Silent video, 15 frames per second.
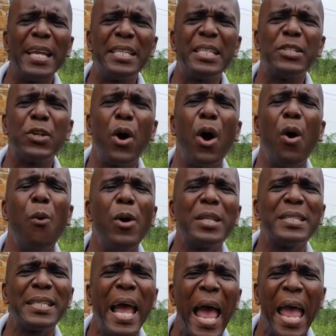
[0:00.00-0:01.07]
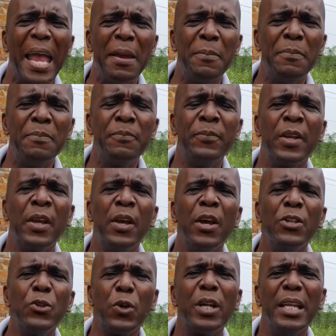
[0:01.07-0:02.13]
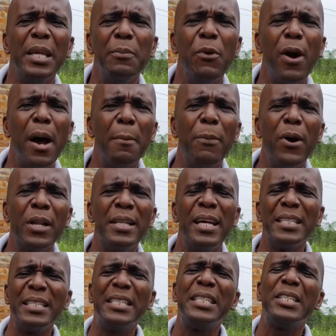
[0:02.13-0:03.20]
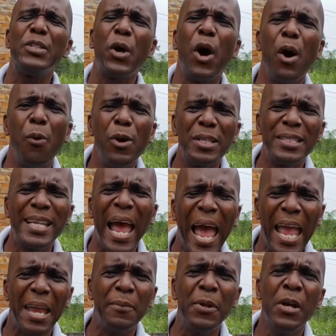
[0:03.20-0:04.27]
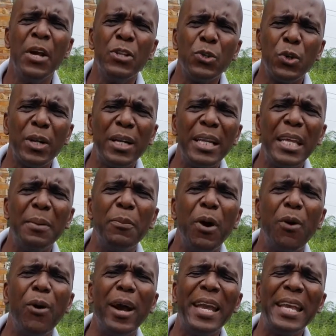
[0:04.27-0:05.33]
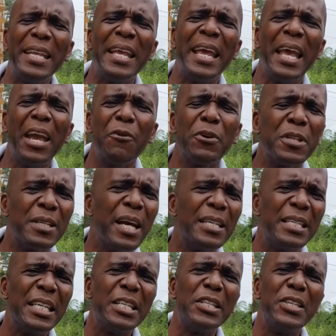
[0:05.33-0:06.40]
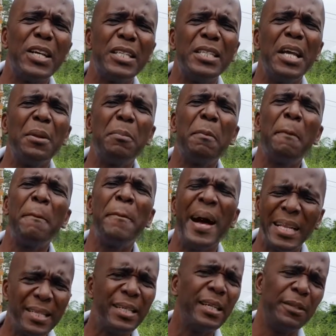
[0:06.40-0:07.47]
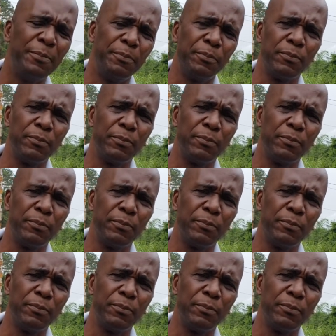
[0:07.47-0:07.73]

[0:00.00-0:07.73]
It is our time to claim our abundance. It is our time to claim our inheritance. It does not matter